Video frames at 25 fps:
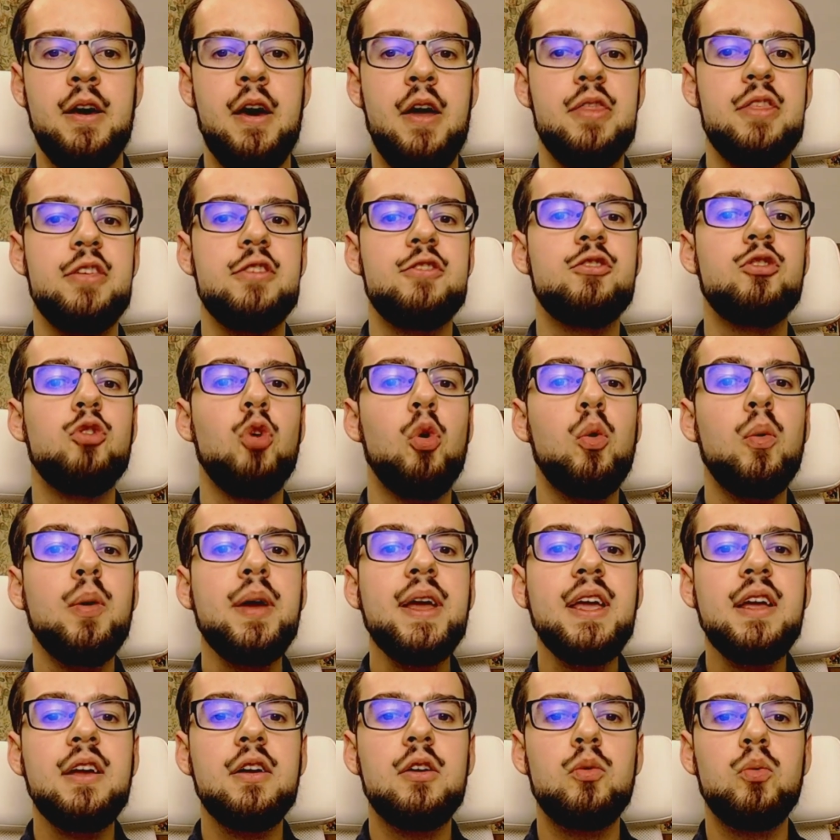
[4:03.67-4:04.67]
The
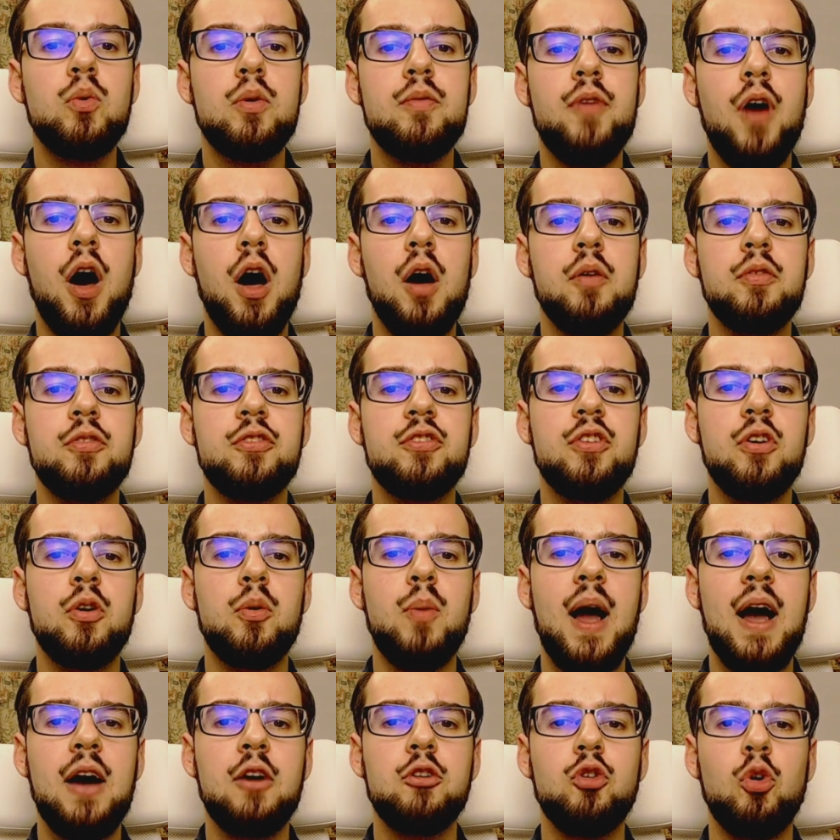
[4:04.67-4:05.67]
story revolves
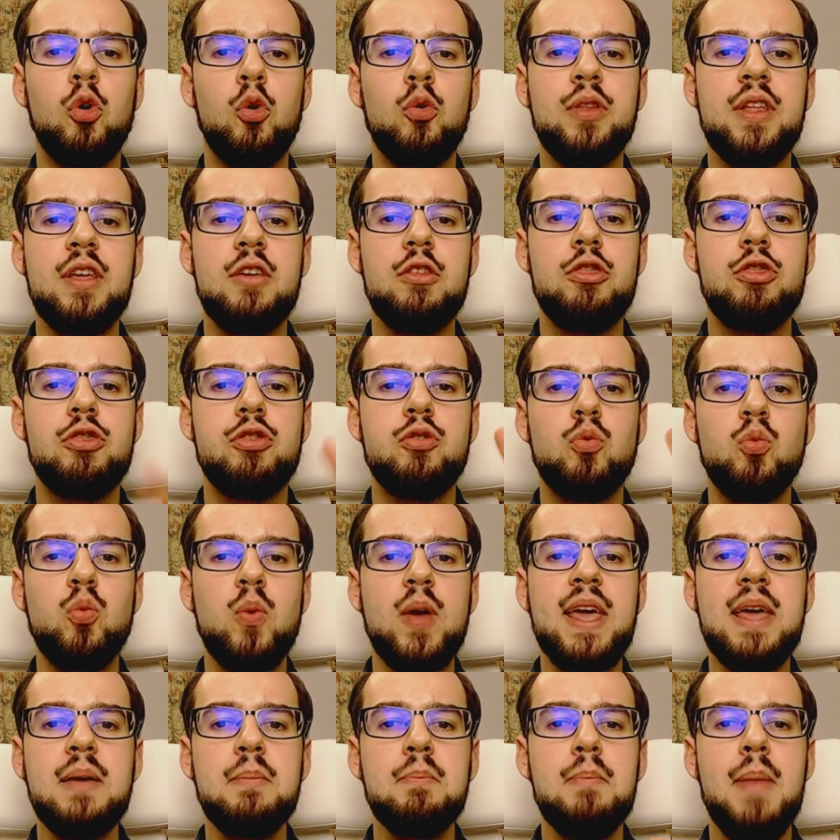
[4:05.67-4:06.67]
around only
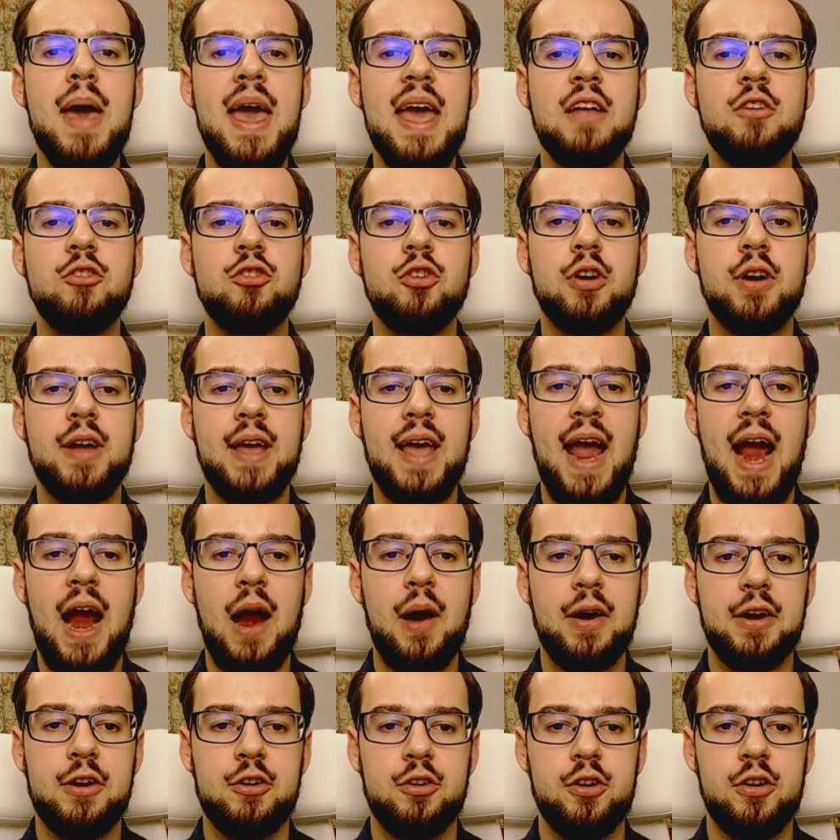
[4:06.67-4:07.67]
three major
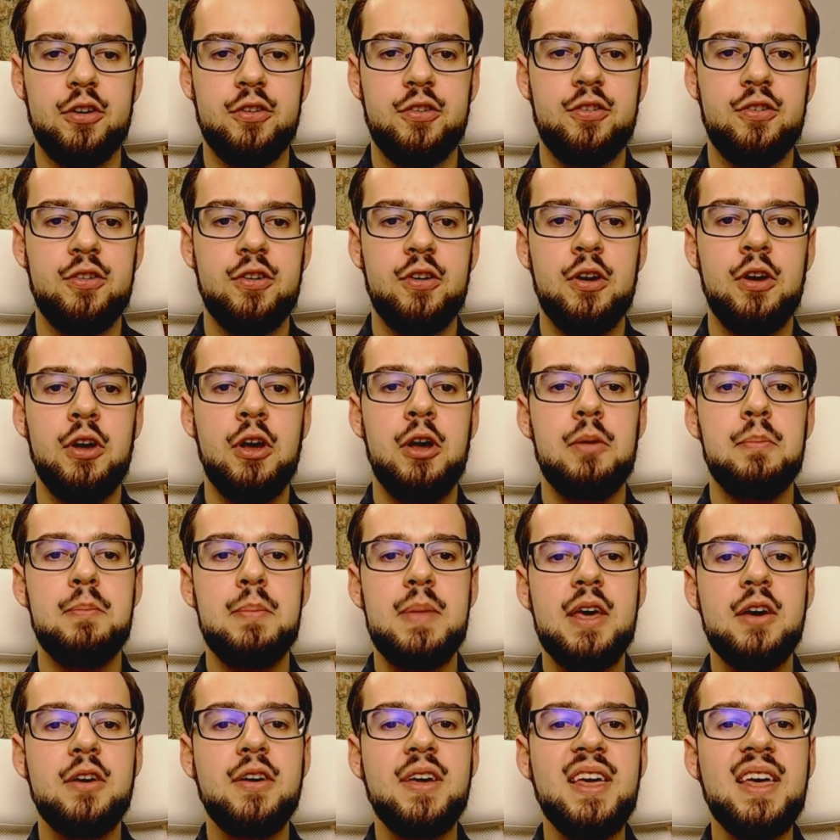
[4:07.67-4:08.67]
characters:
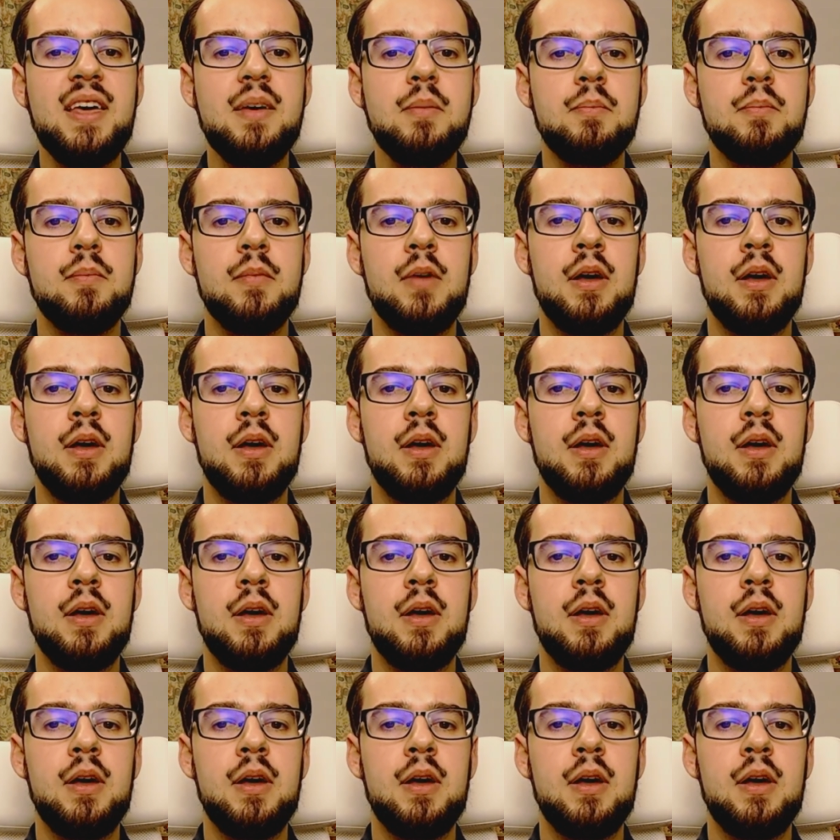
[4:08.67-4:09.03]
Miyuki,